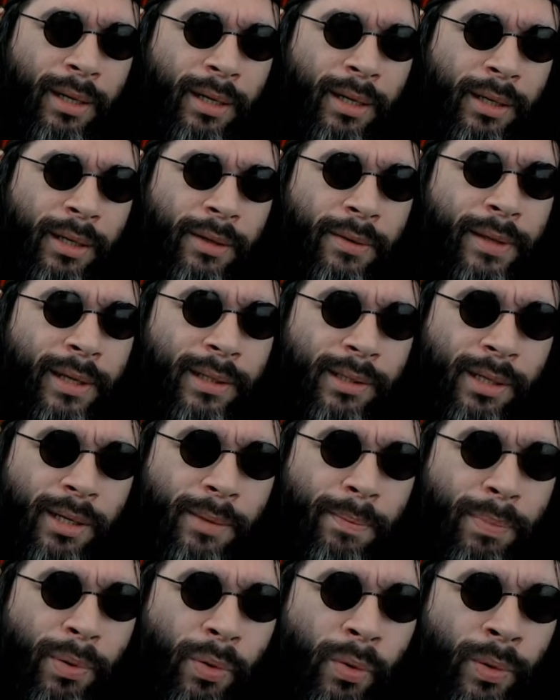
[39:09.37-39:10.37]
Yeah, that's an
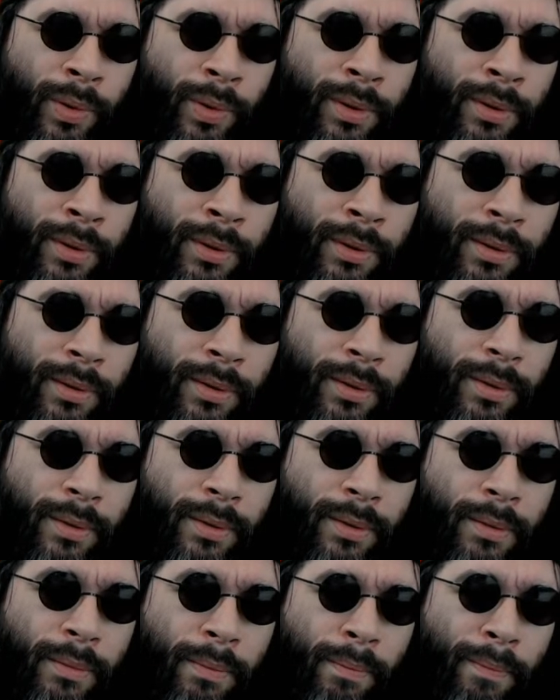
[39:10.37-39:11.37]
important
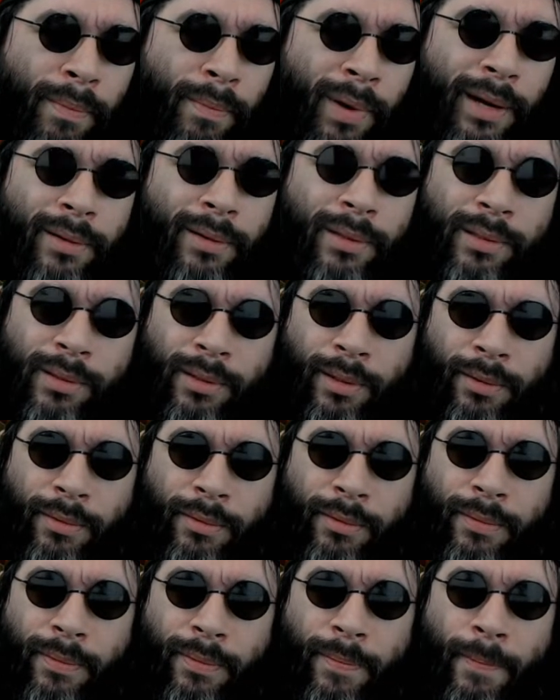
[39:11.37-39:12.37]
milestone